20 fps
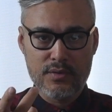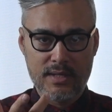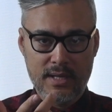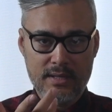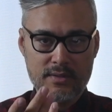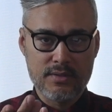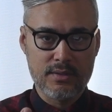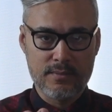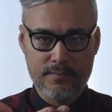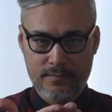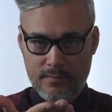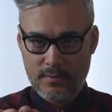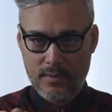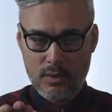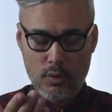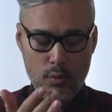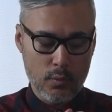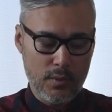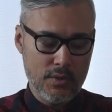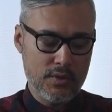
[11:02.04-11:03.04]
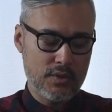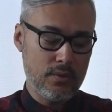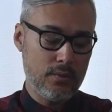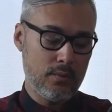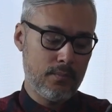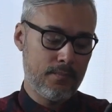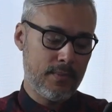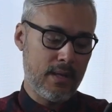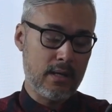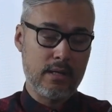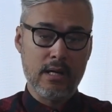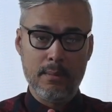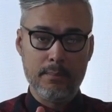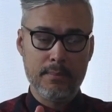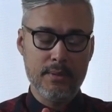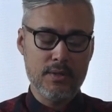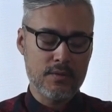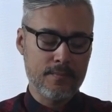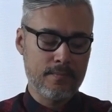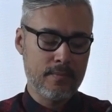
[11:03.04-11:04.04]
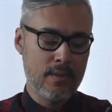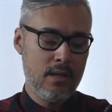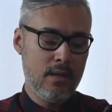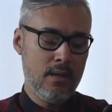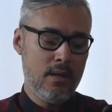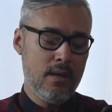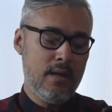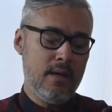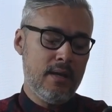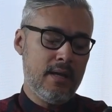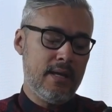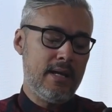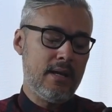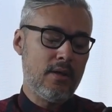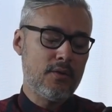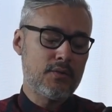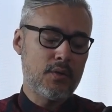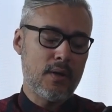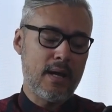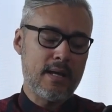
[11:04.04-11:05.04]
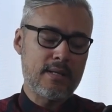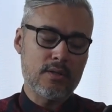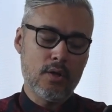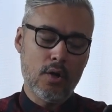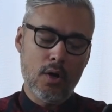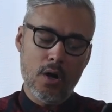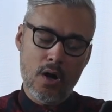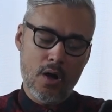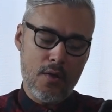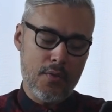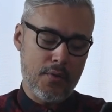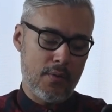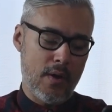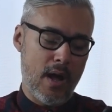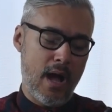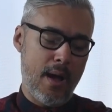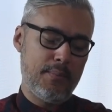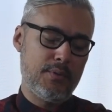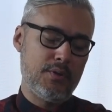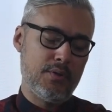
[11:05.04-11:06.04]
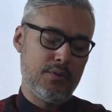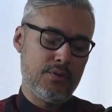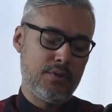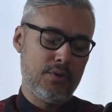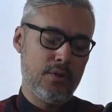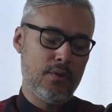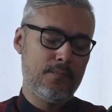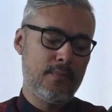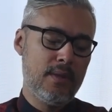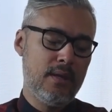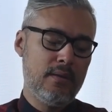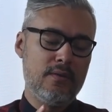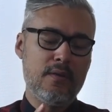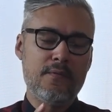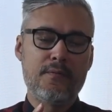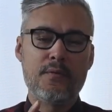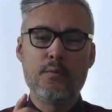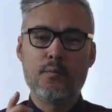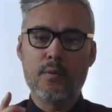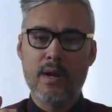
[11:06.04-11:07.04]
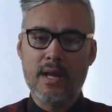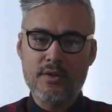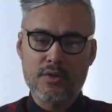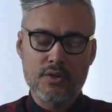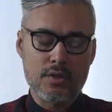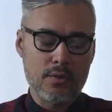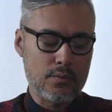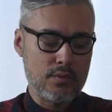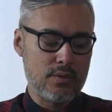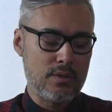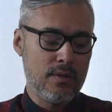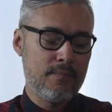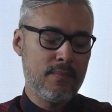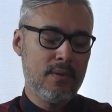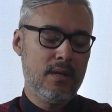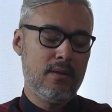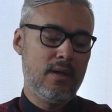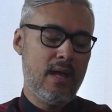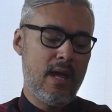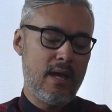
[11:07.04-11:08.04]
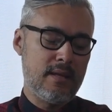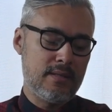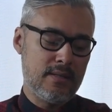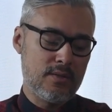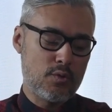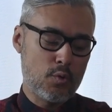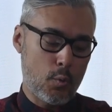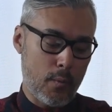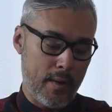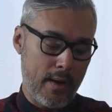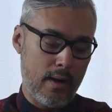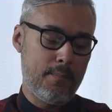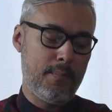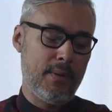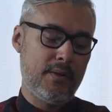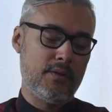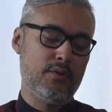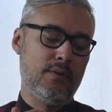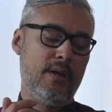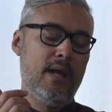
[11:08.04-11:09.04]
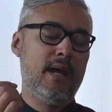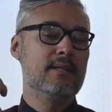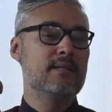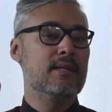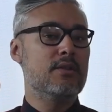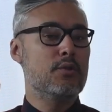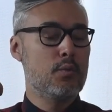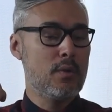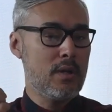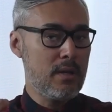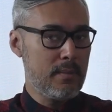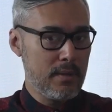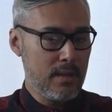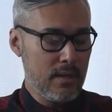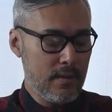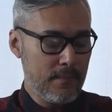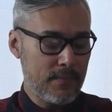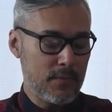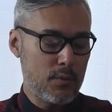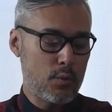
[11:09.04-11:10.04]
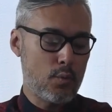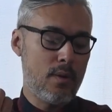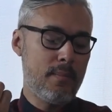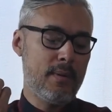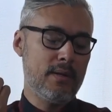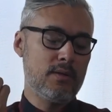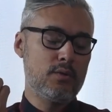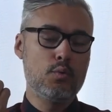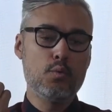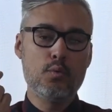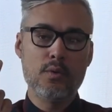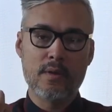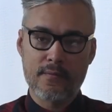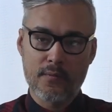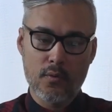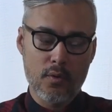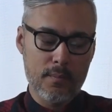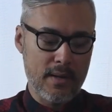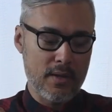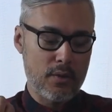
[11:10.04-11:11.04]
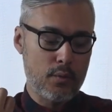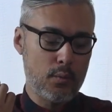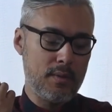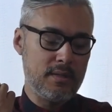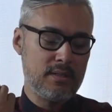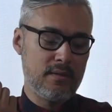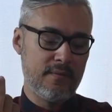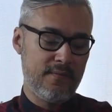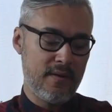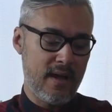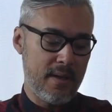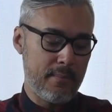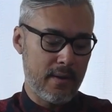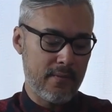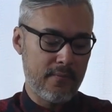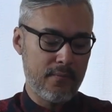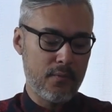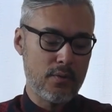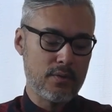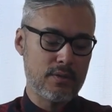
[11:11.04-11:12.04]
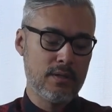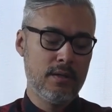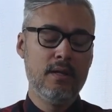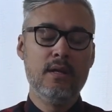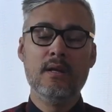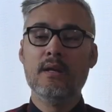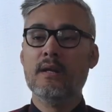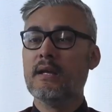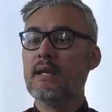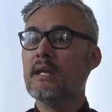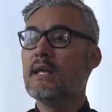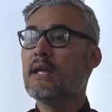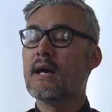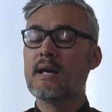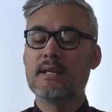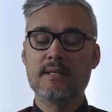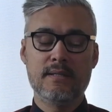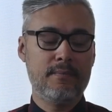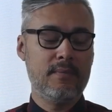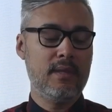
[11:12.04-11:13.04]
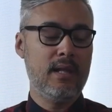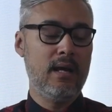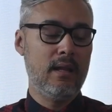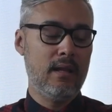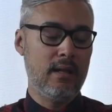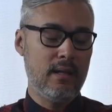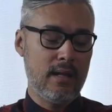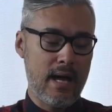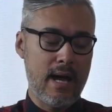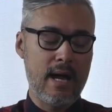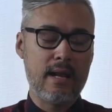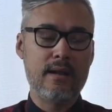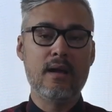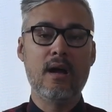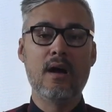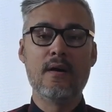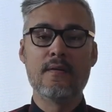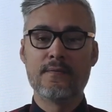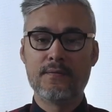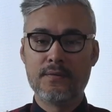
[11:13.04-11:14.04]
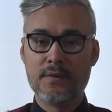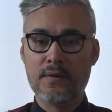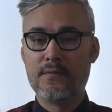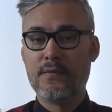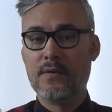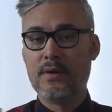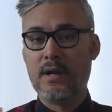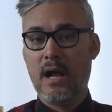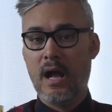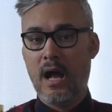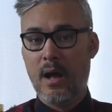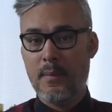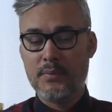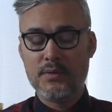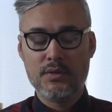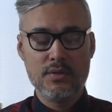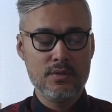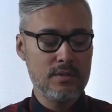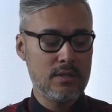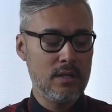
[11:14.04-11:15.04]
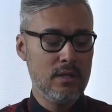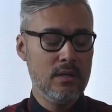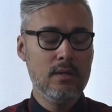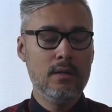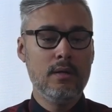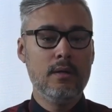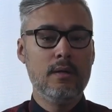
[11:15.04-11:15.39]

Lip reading: size you wish to accomplish. It also has other options, different ratios. It has a square picture, it has a 3x2, the 4x3s, the 5x4s. It has a lot of different options,